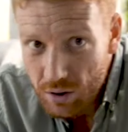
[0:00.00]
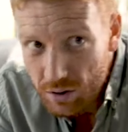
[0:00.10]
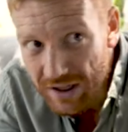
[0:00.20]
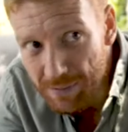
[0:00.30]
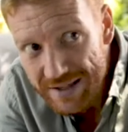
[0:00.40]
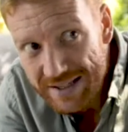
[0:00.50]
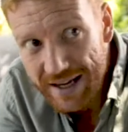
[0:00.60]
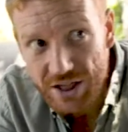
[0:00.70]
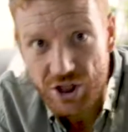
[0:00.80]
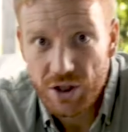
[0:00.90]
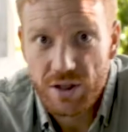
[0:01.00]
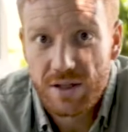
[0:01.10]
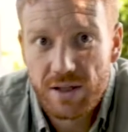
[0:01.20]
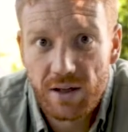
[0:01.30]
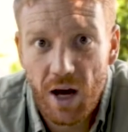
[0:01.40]

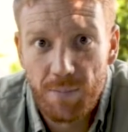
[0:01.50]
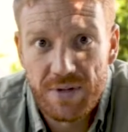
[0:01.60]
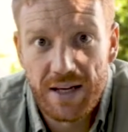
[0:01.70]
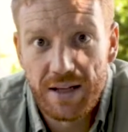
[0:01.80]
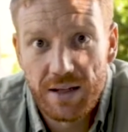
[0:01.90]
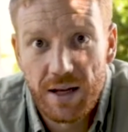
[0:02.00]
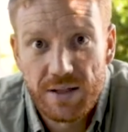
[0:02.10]
limitations comes in.